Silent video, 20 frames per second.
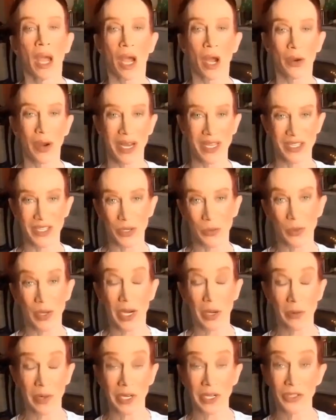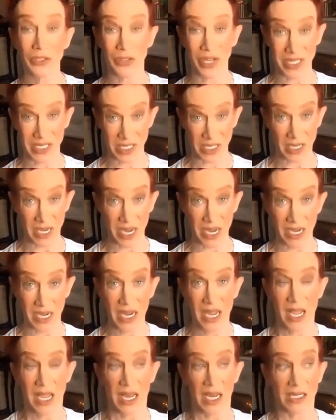All right, so what I want to address
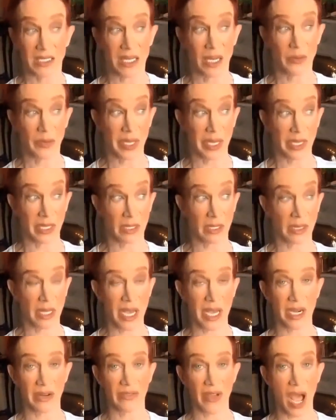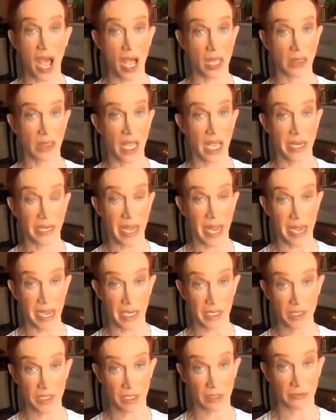today is I'm getting a lot of online
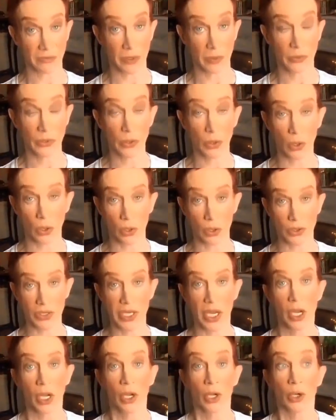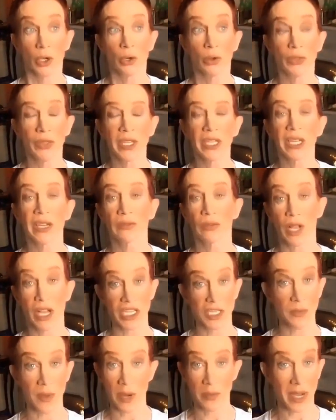hate from trolls who think I've
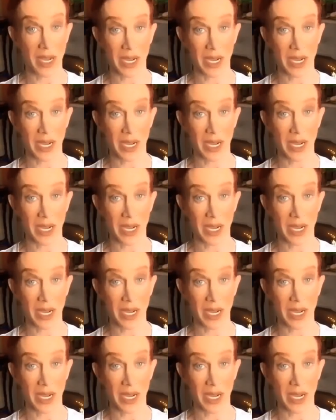lost my